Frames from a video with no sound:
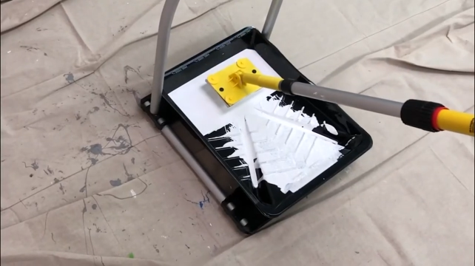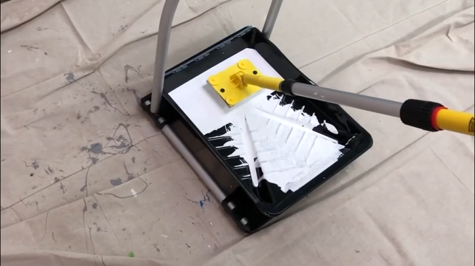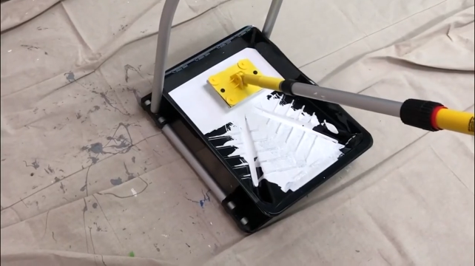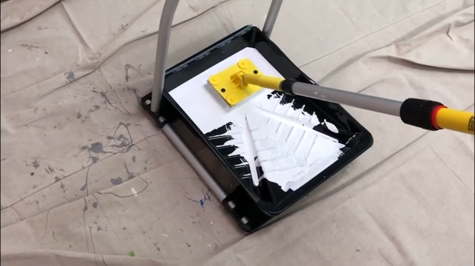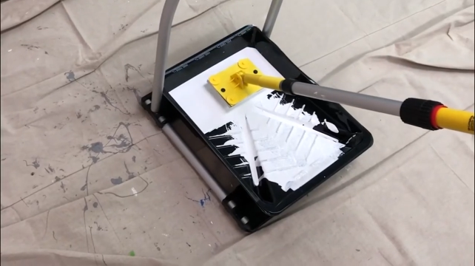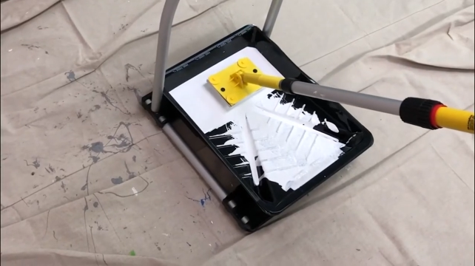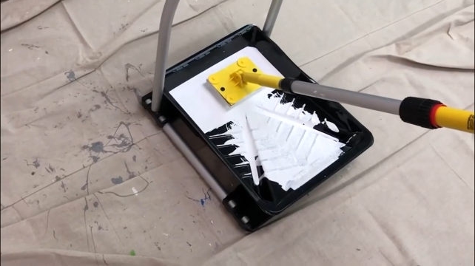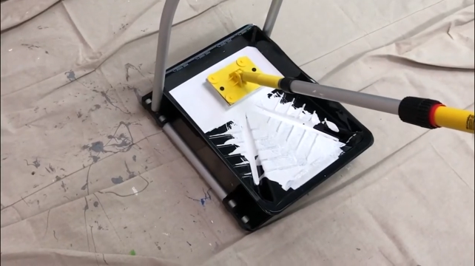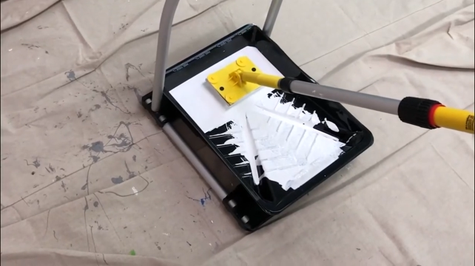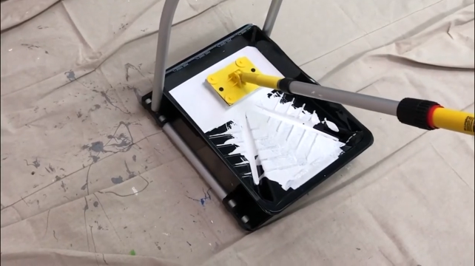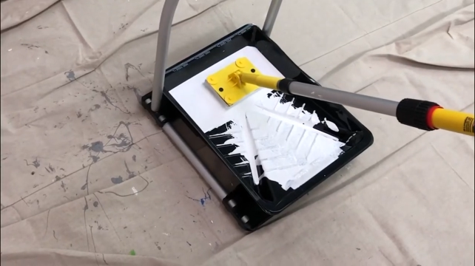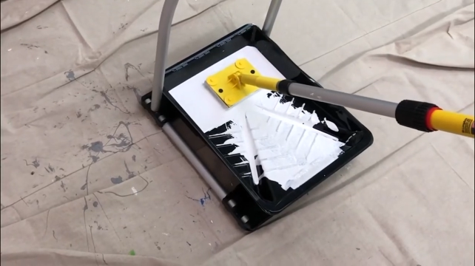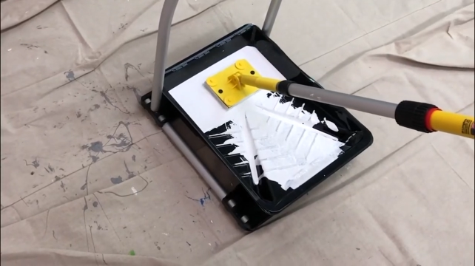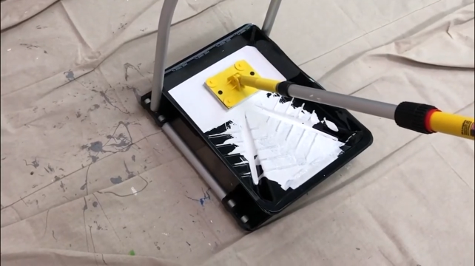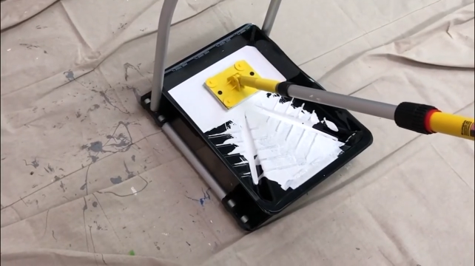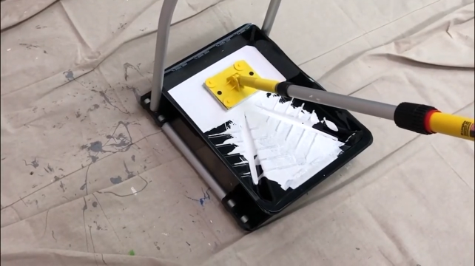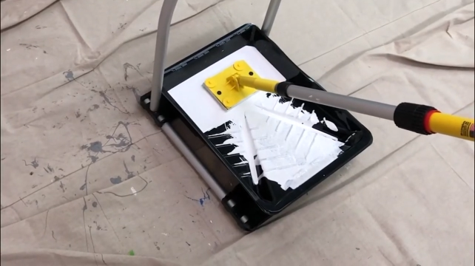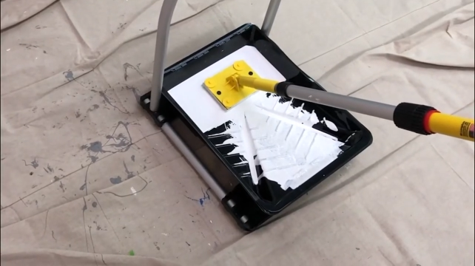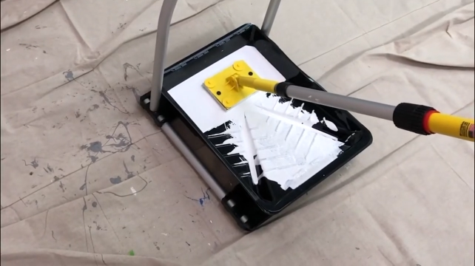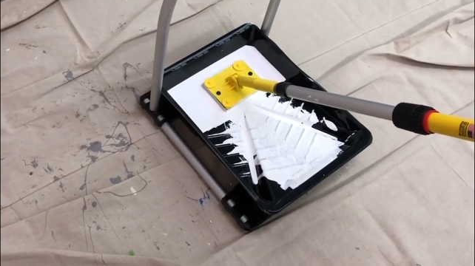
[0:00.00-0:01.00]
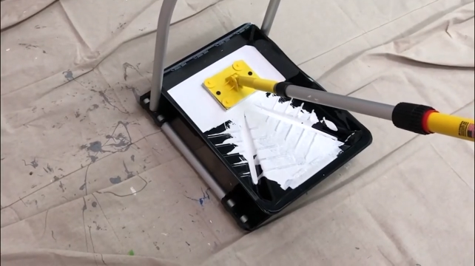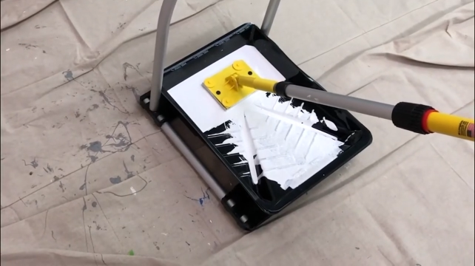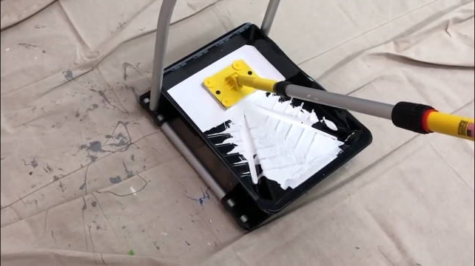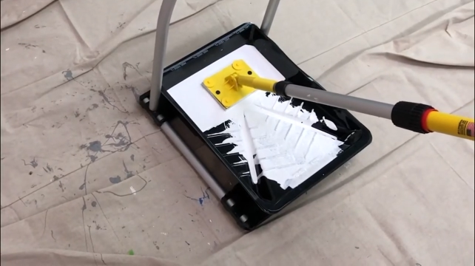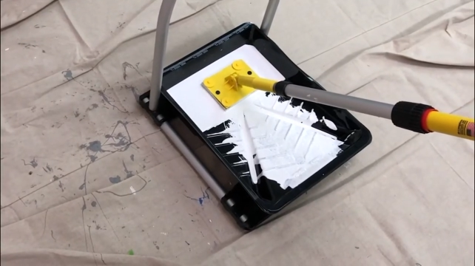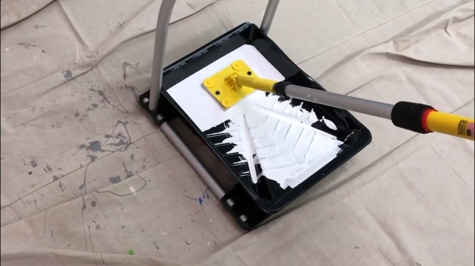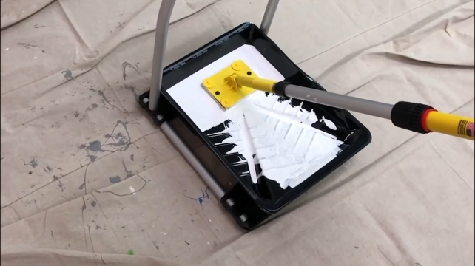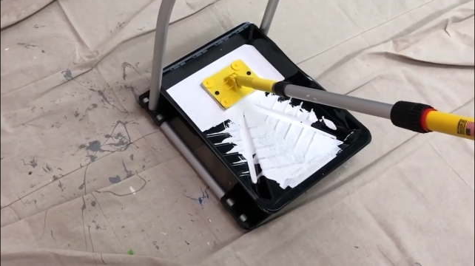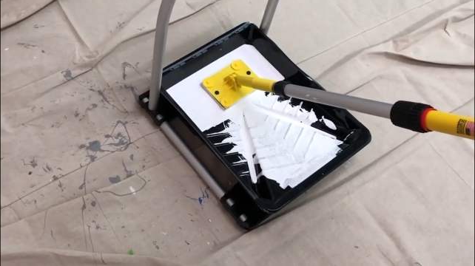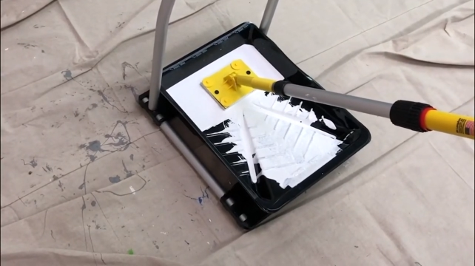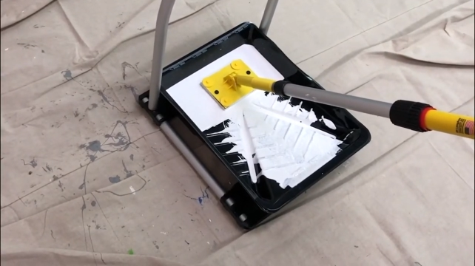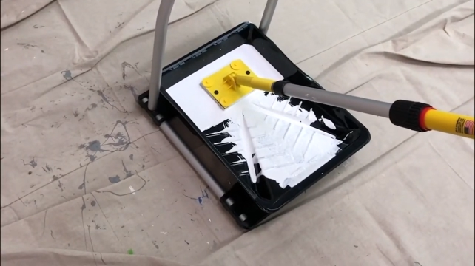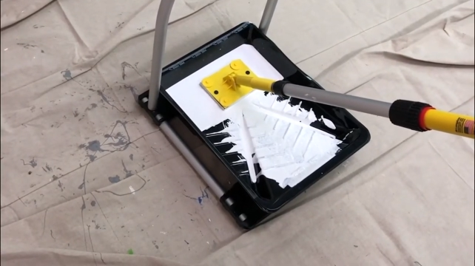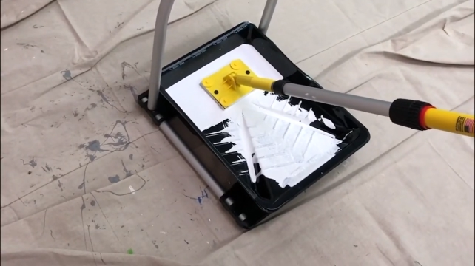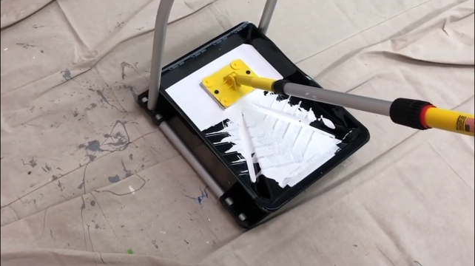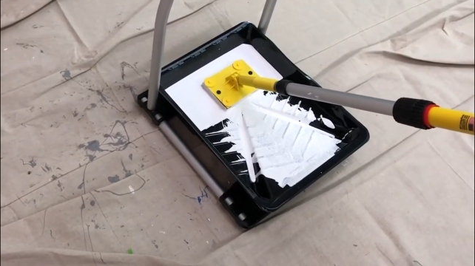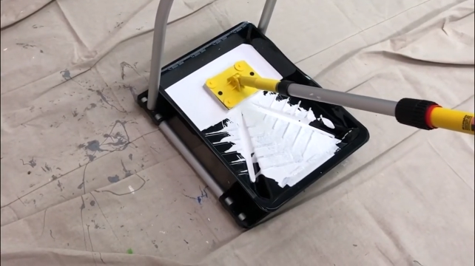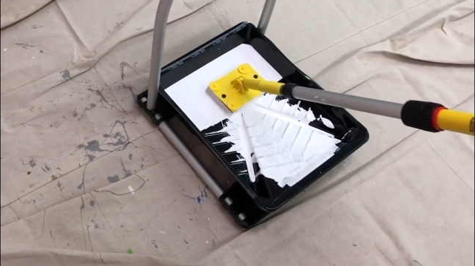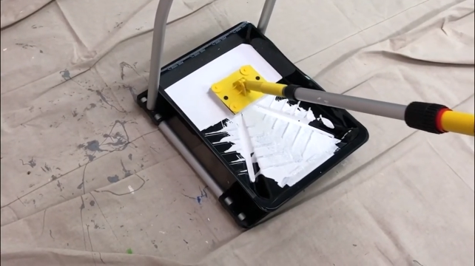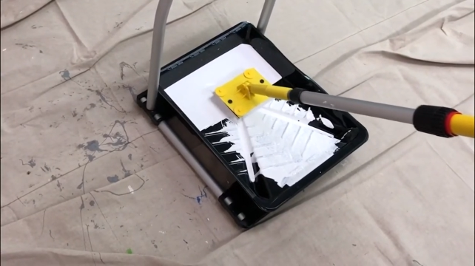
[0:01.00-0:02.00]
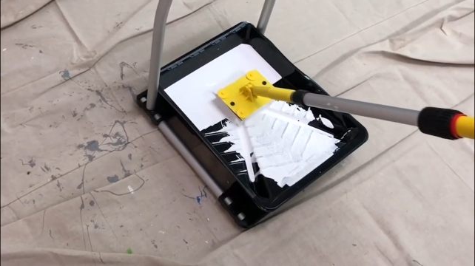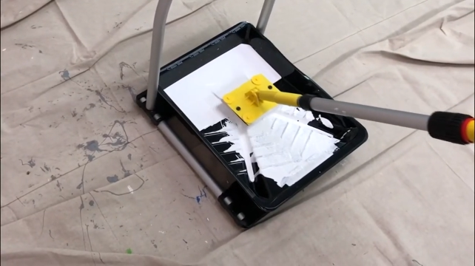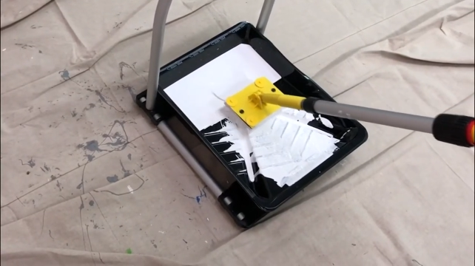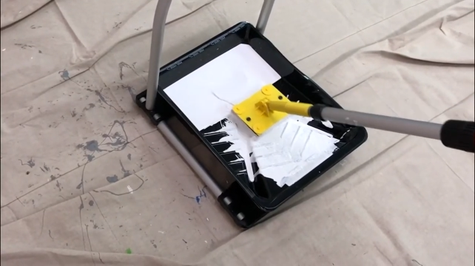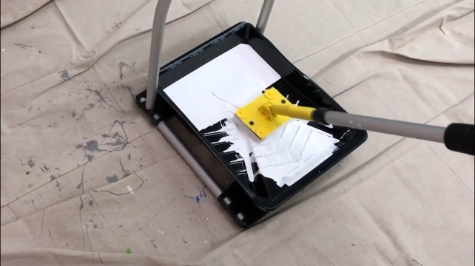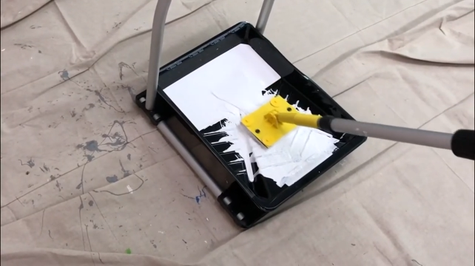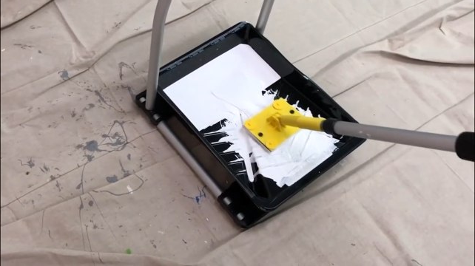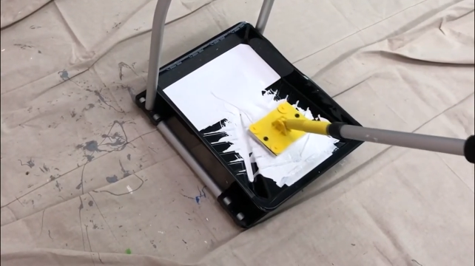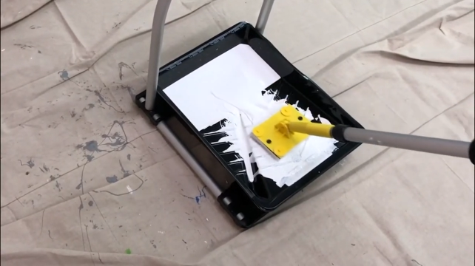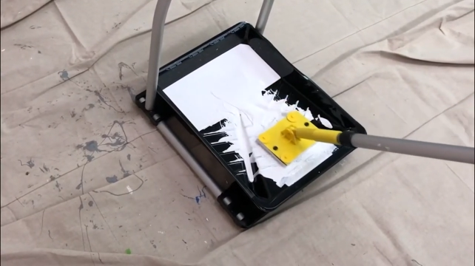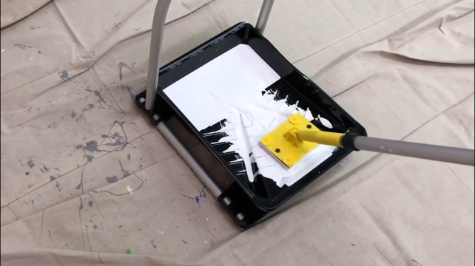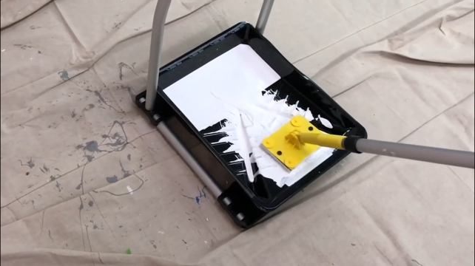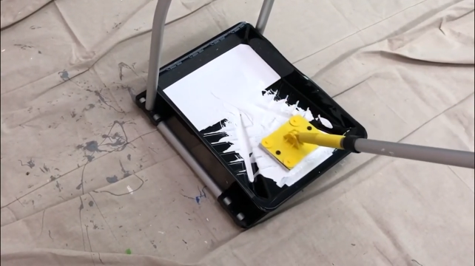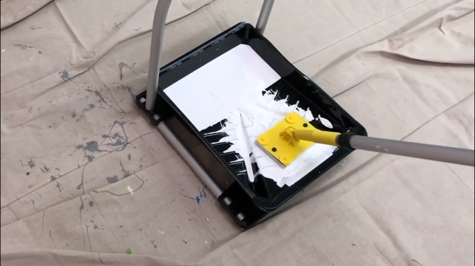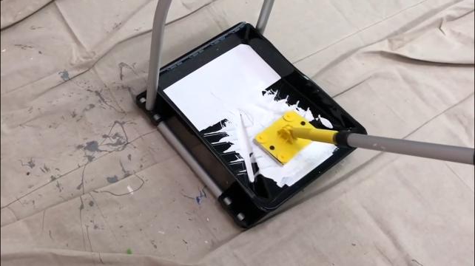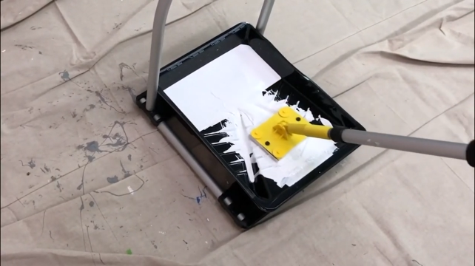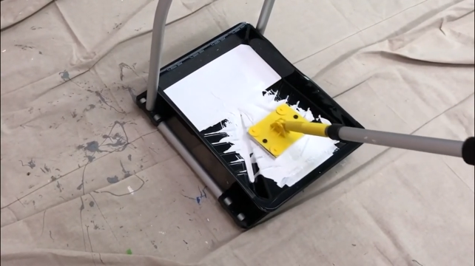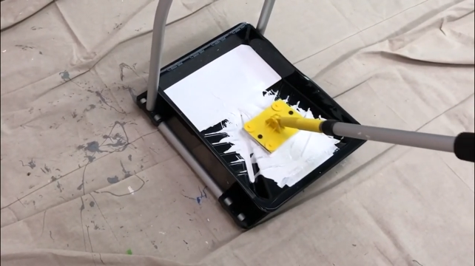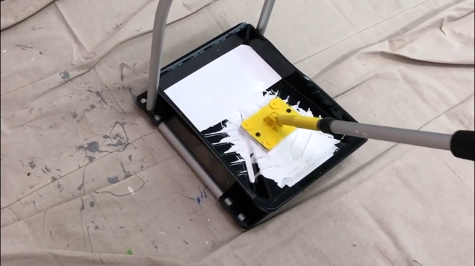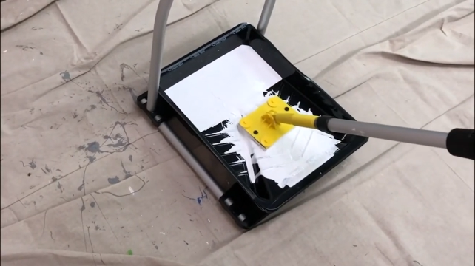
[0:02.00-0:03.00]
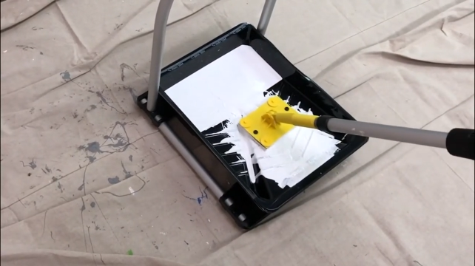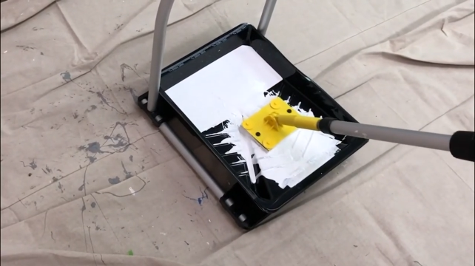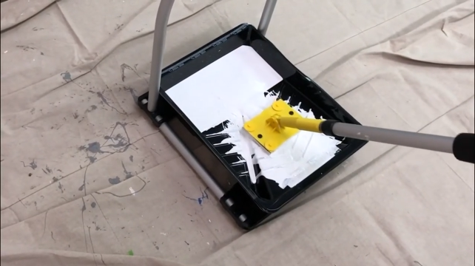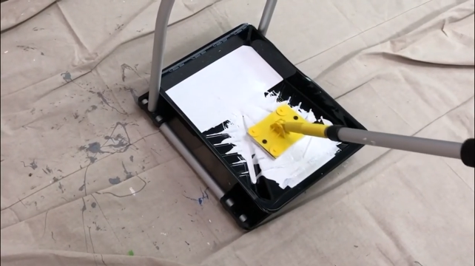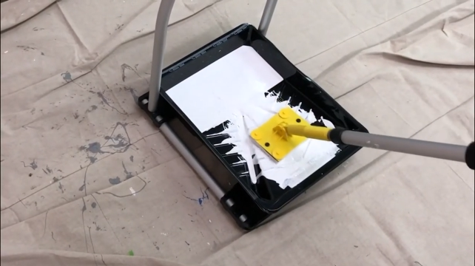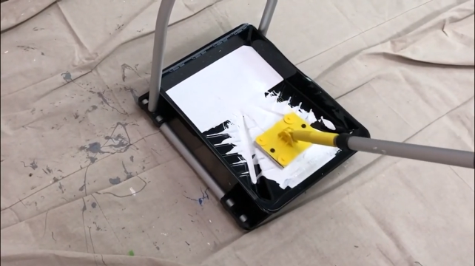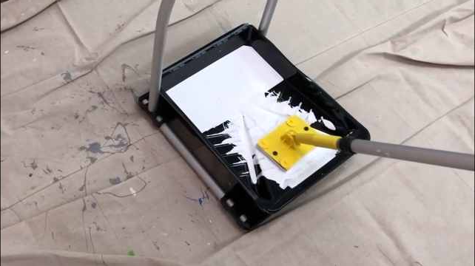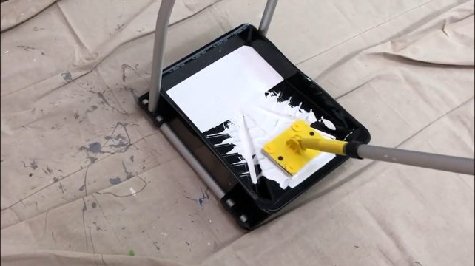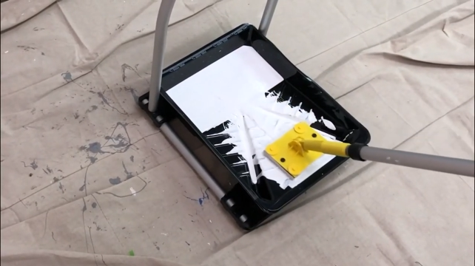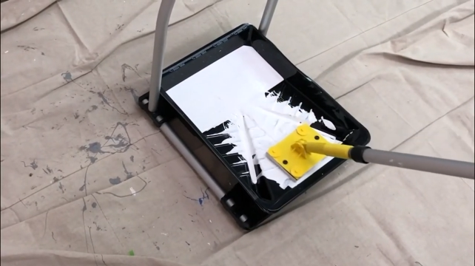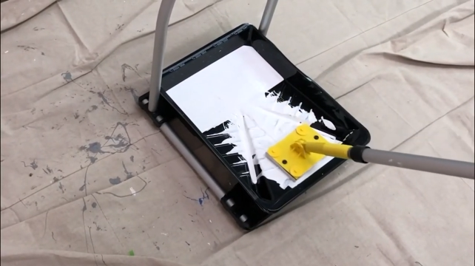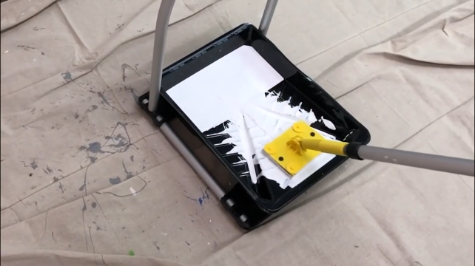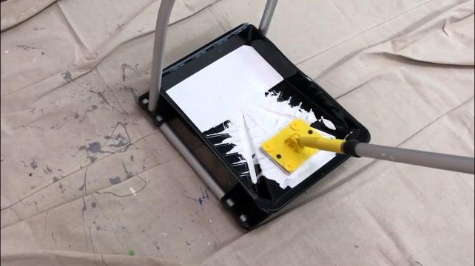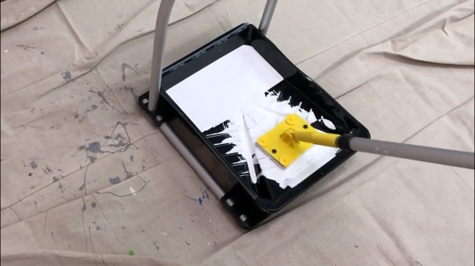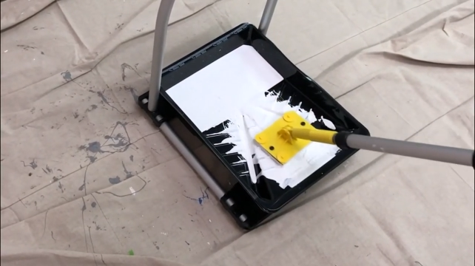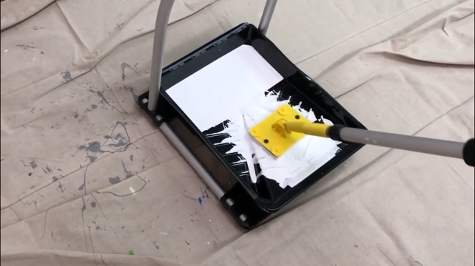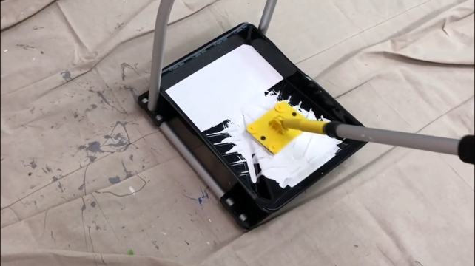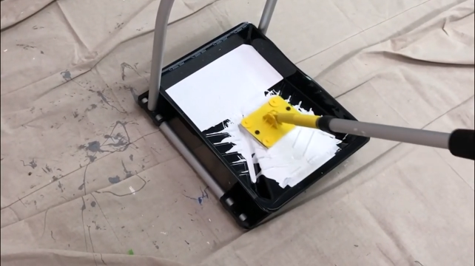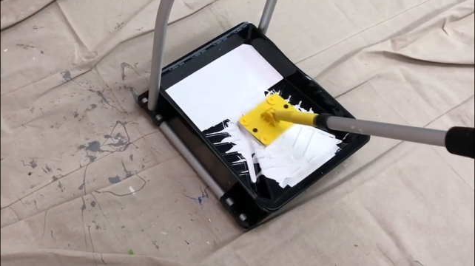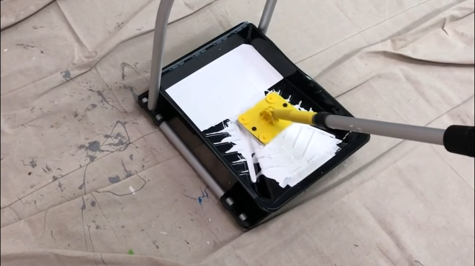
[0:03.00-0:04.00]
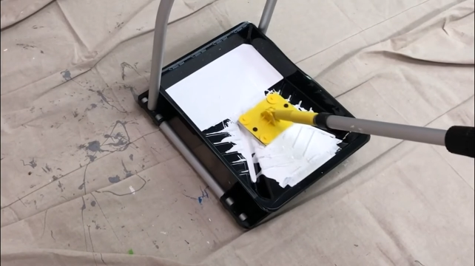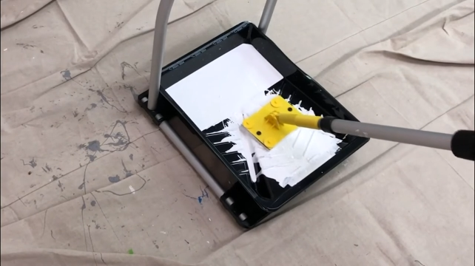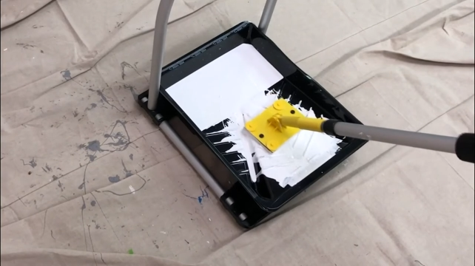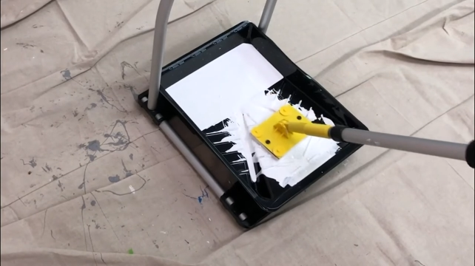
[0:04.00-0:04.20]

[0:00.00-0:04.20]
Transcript: (no speaker visible)